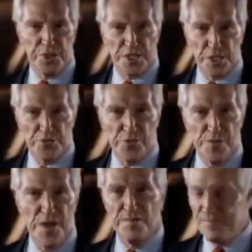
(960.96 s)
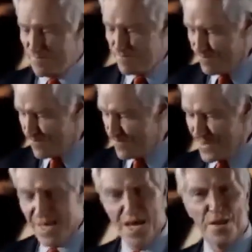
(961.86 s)
to protect us from them
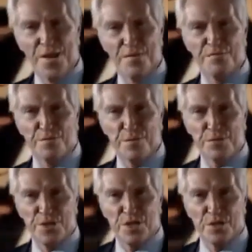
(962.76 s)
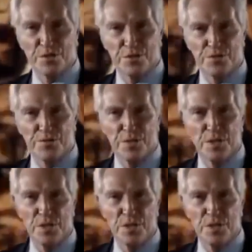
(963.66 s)
and them from themselves.